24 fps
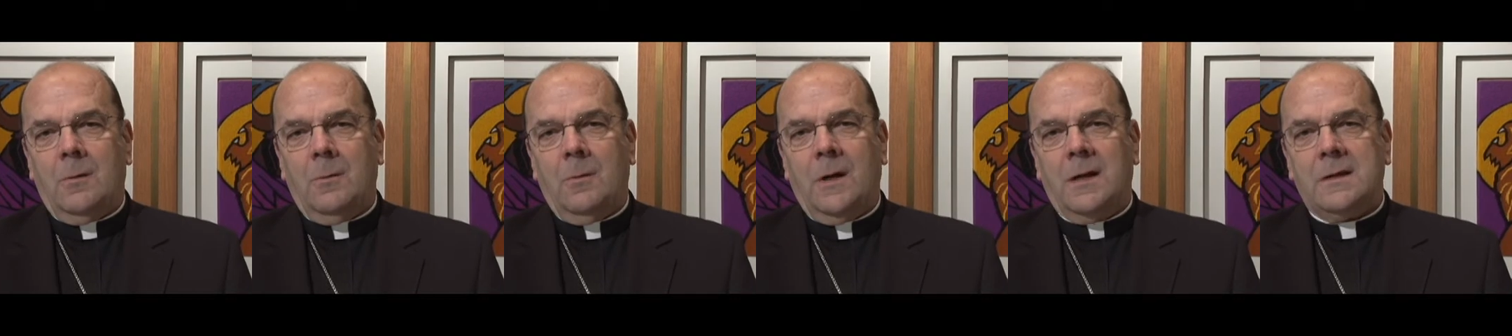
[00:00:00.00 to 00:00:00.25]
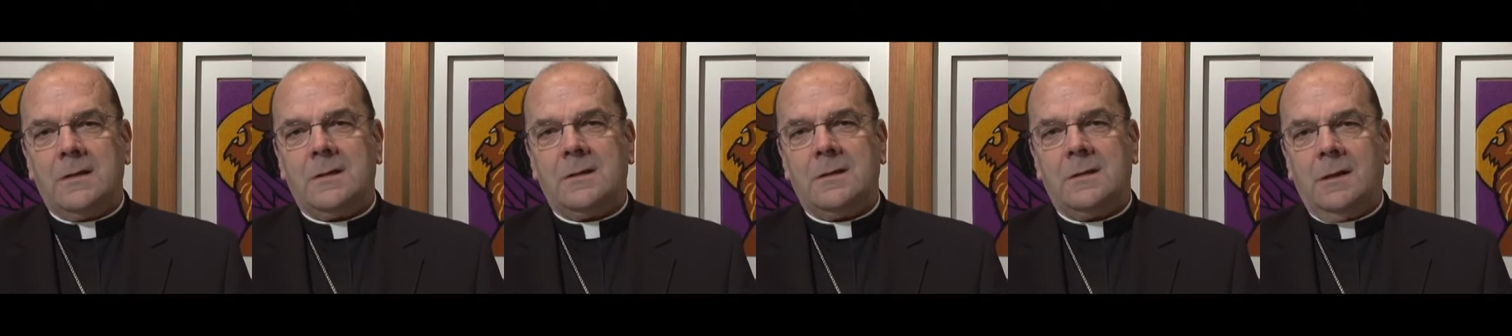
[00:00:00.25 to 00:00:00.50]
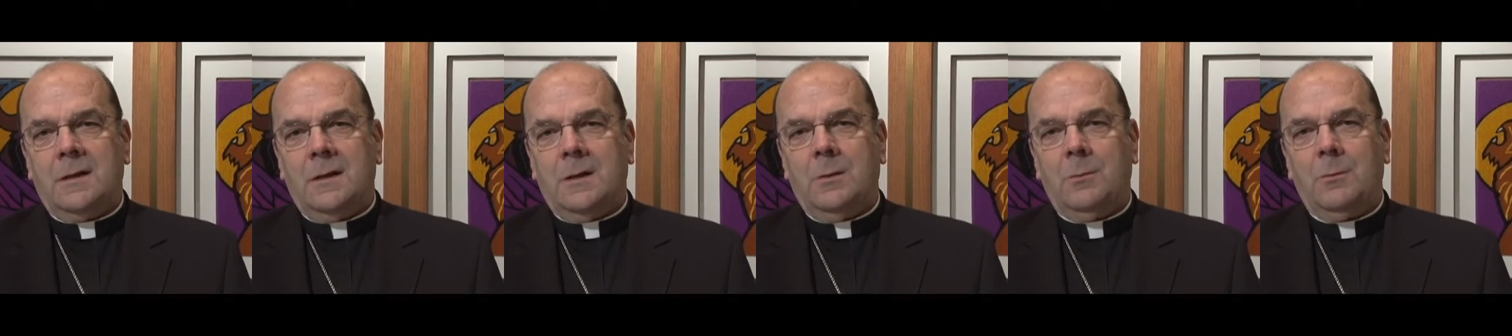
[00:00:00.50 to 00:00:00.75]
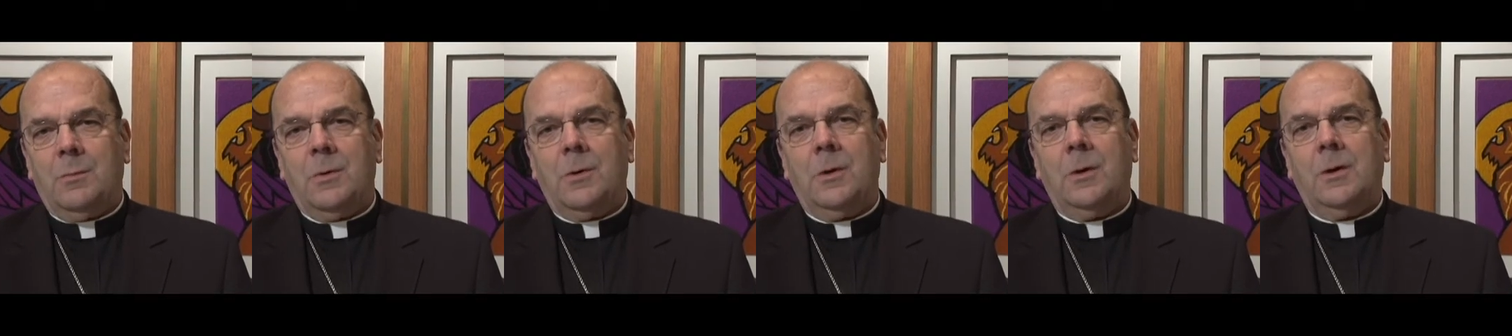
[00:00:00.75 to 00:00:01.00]
resting
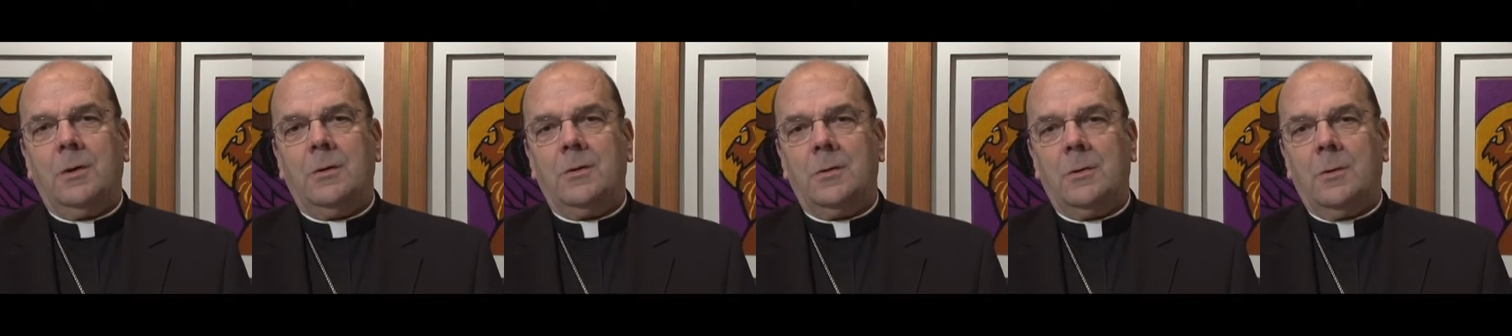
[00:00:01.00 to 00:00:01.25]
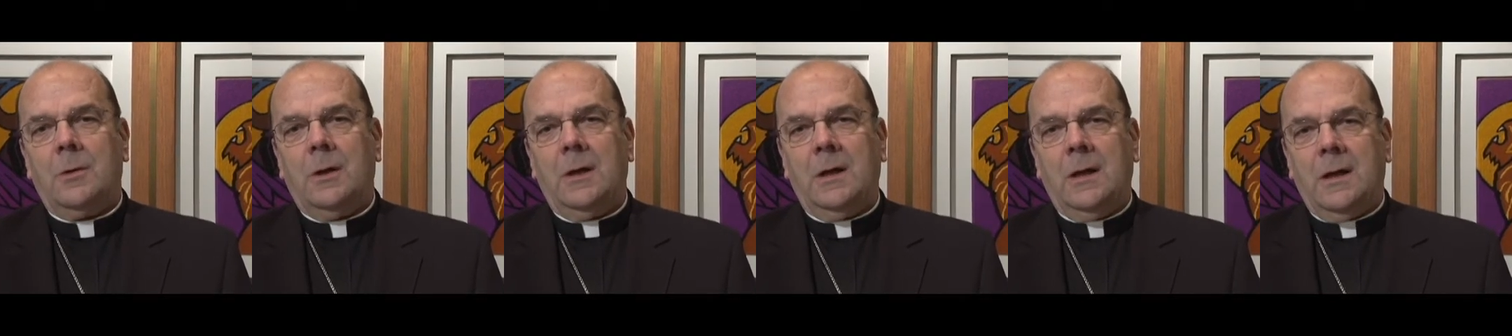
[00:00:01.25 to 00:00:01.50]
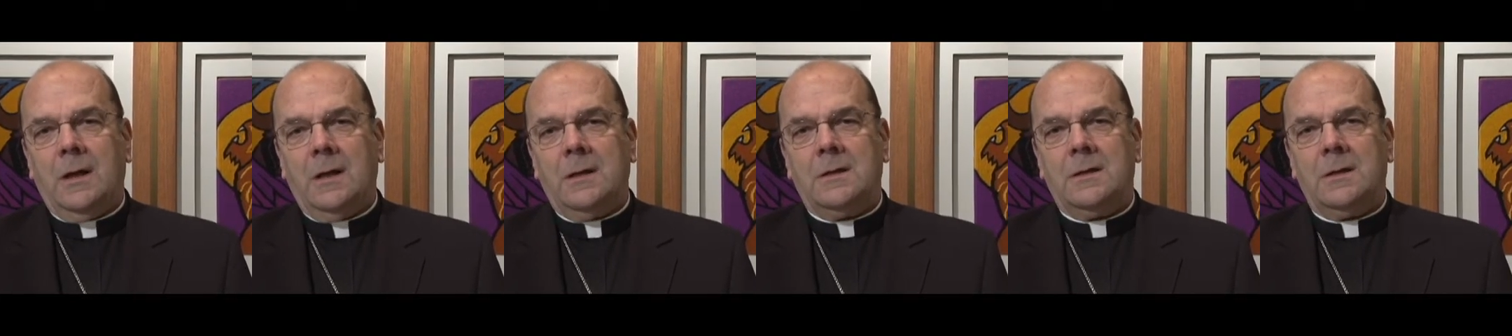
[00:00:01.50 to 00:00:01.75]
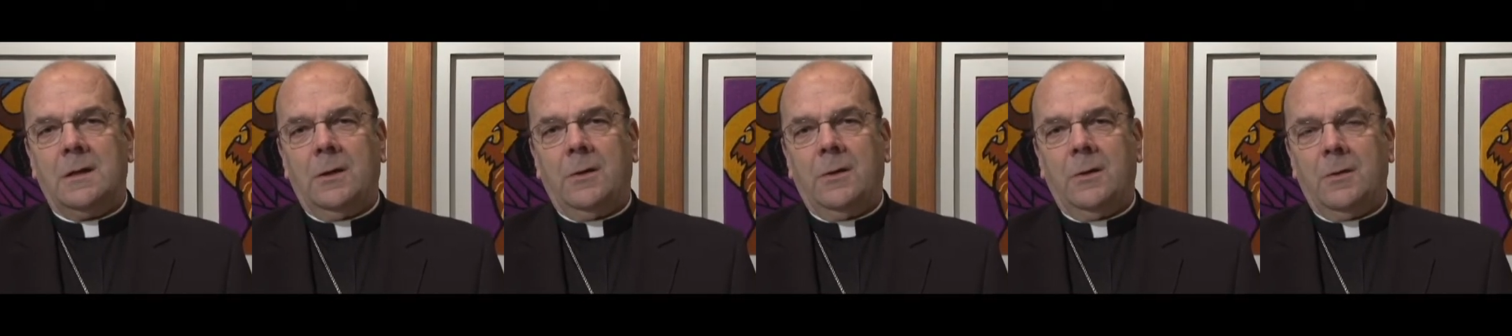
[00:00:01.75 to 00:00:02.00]
in purgatory
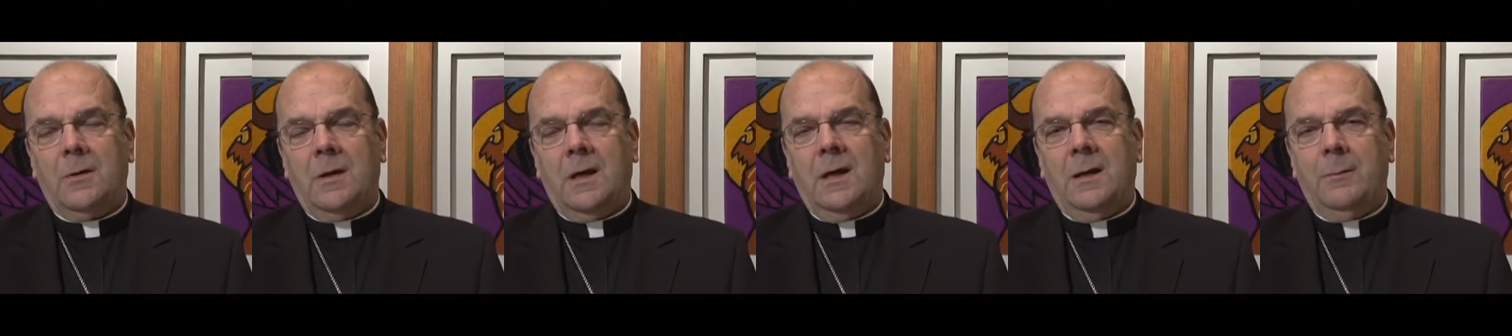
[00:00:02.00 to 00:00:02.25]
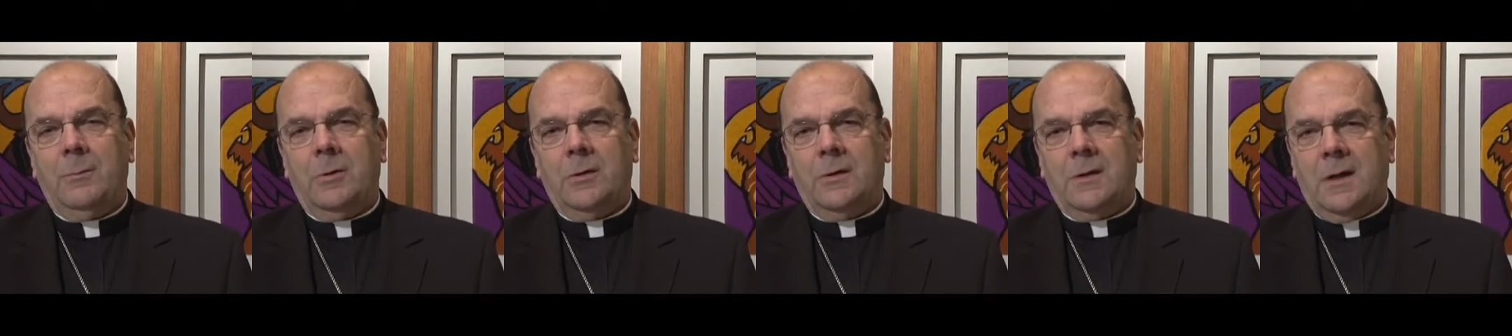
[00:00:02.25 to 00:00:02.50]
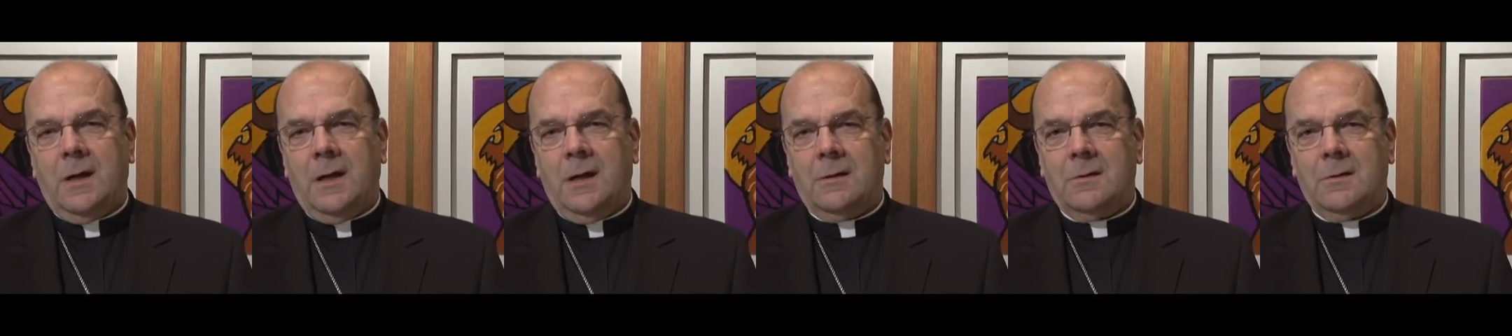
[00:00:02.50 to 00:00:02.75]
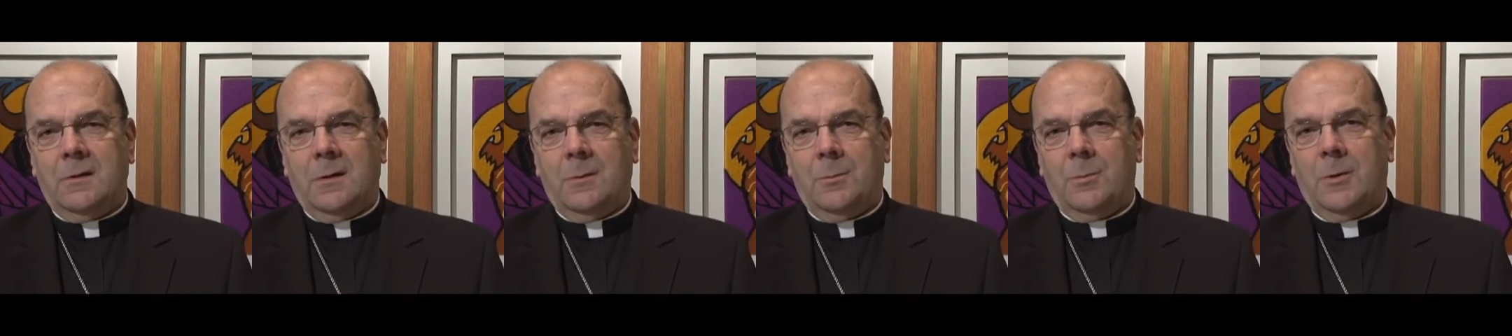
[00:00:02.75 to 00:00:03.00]
until they're able to
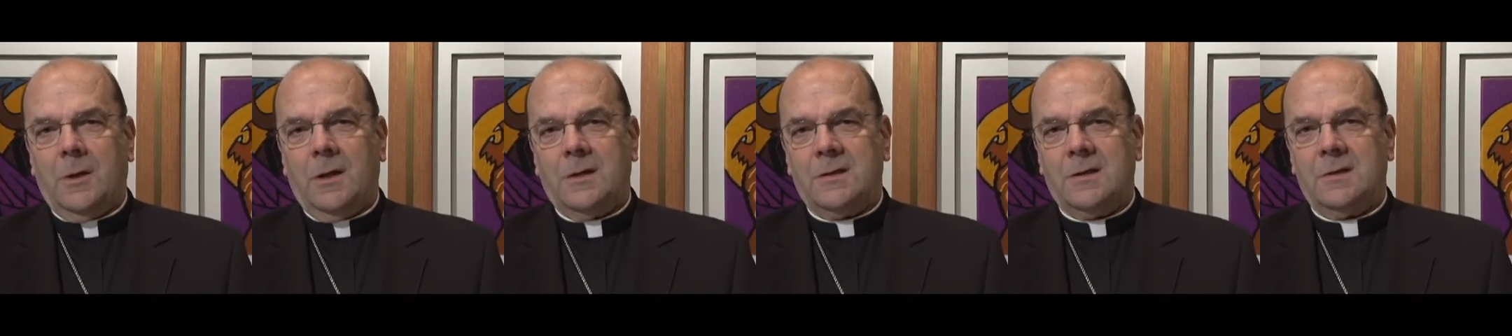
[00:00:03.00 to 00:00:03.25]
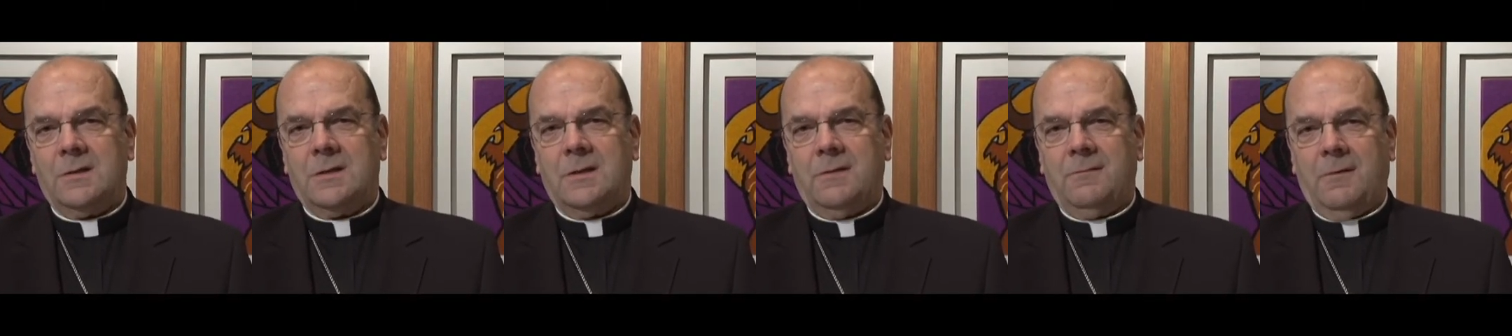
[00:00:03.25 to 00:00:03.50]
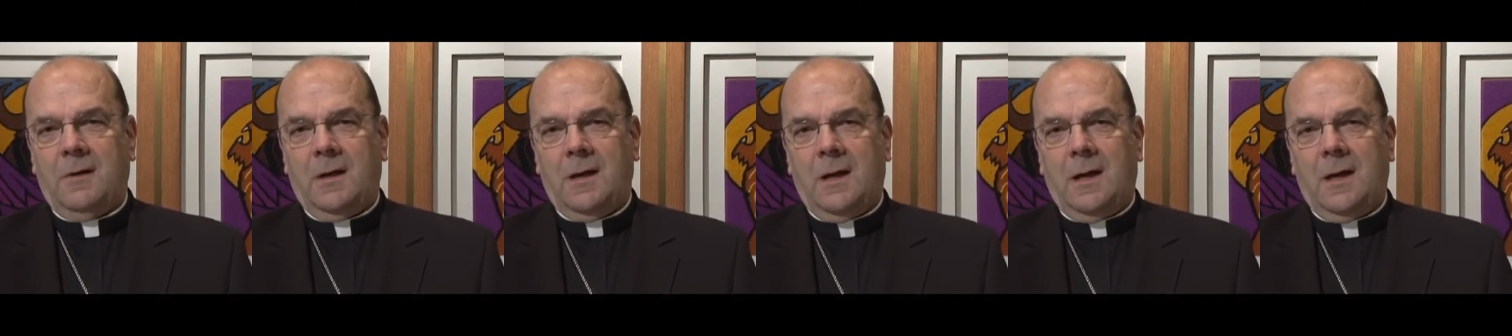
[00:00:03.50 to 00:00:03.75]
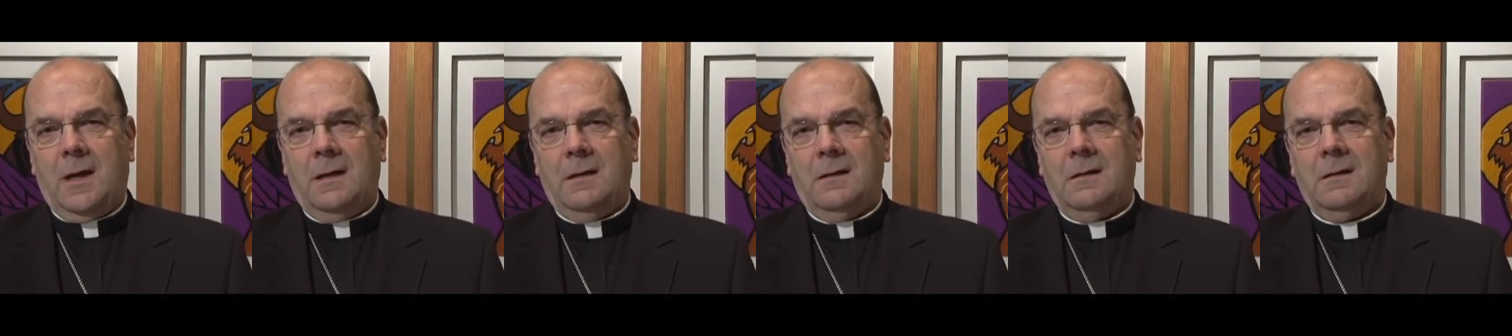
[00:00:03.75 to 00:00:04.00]
enter the presence of
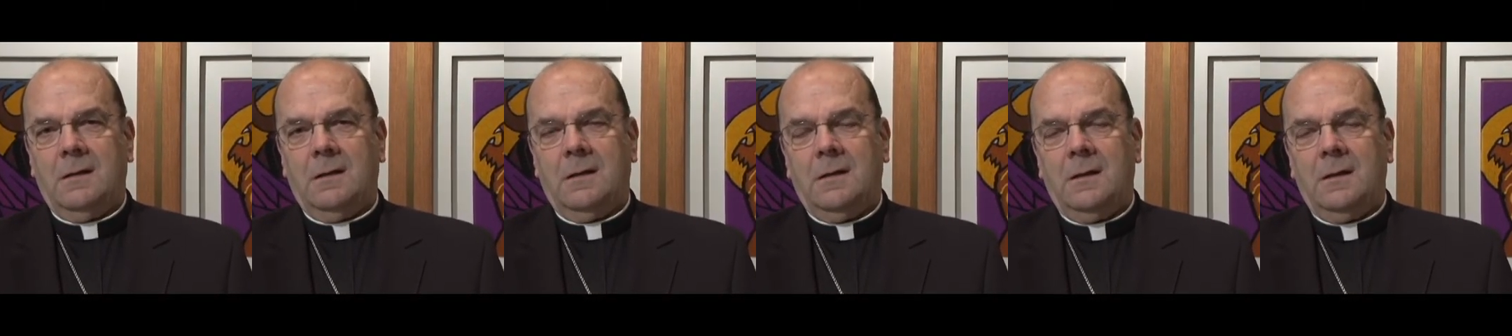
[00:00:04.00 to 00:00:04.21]
God.